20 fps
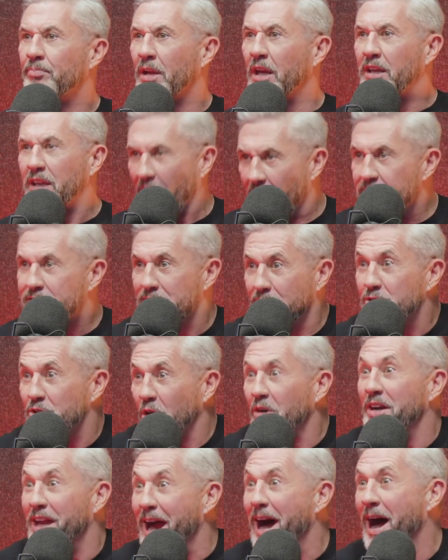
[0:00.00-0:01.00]
Like, this is
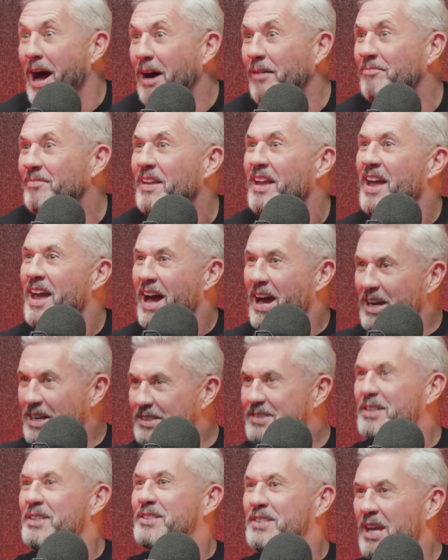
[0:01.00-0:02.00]
going to happen. And
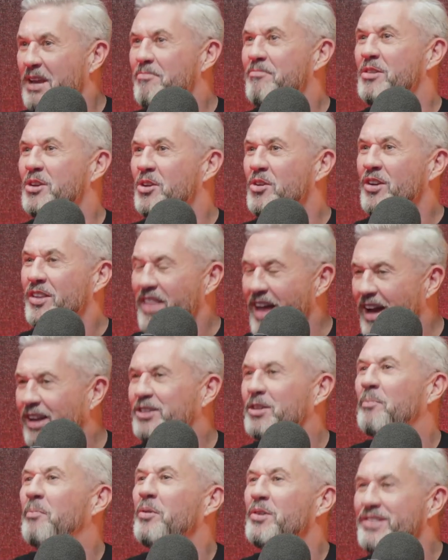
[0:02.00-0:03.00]
it's the same with you. I
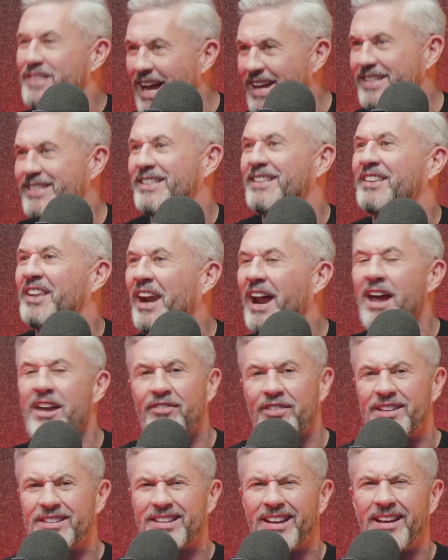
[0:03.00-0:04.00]
suppose that's the drive.
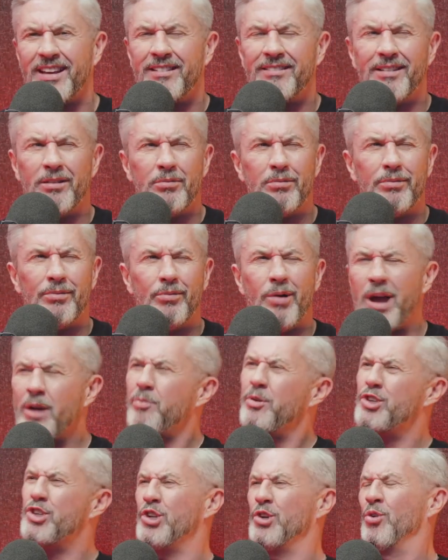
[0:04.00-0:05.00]
It's, well, why
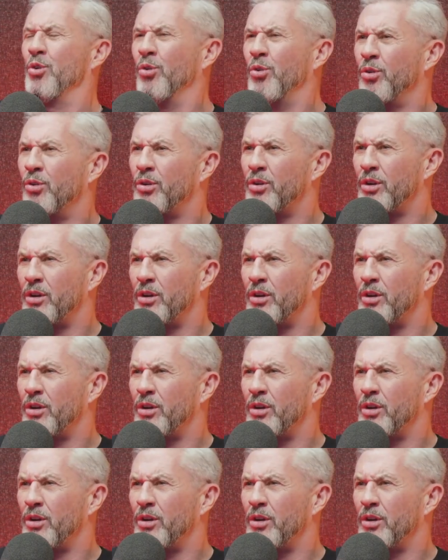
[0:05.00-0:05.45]
would you know?